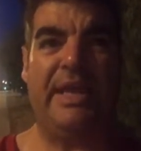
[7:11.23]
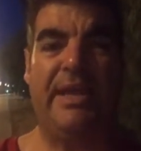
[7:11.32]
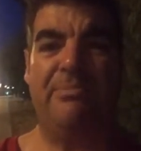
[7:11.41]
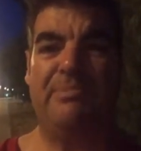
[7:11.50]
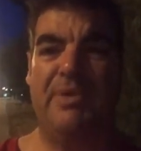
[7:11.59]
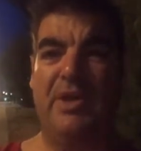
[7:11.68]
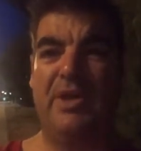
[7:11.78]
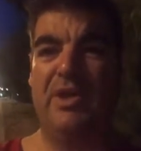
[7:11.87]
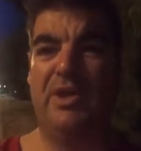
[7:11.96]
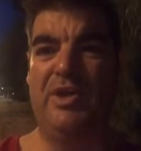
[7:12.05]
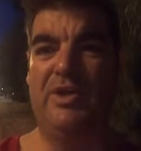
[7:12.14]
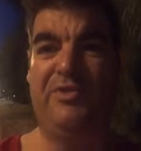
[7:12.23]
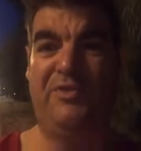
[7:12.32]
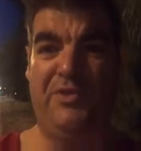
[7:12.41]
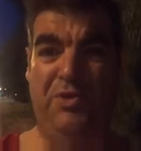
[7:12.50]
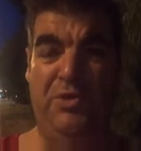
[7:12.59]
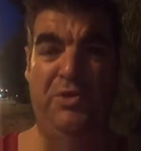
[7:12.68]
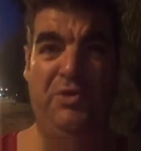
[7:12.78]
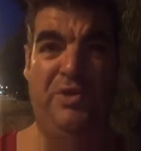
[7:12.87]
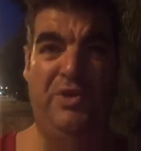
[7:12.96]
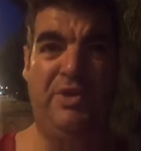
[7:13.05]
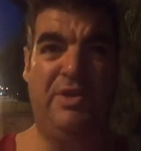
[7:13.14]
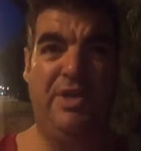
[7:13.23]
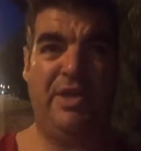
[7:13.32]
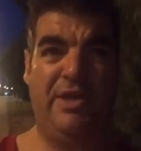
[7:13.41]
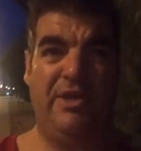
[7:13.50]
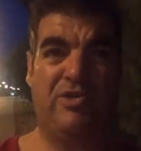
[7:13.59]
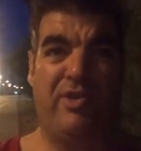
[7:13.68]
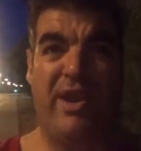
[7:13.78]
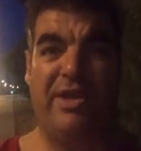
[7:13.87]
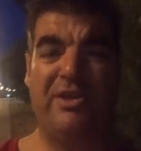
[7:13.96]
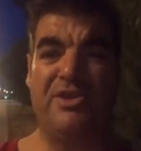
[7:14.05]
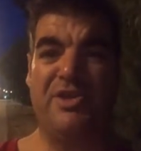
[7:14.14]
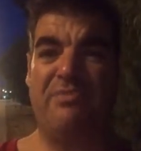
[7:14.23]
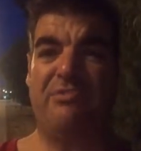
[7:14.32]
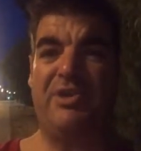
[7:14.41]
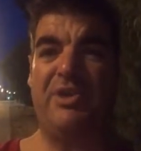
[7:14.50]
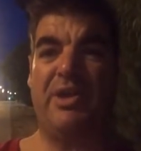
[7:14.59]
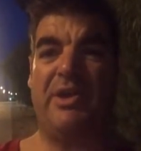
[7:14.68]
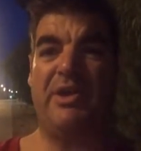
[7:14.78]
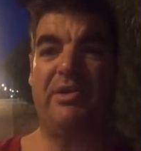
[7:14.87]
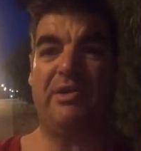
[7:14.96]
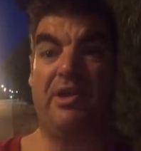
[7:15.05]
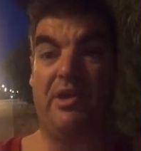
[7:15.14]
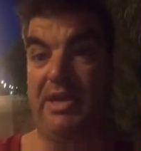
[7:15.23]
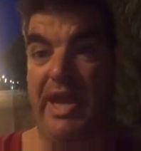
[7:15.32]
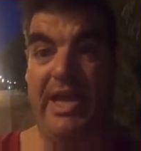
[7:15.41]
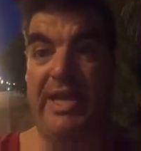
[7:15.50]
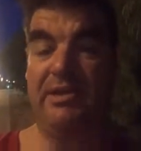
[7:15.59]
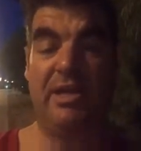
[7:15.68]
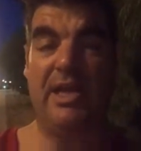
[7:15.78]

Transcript: the food and training are generally going okay,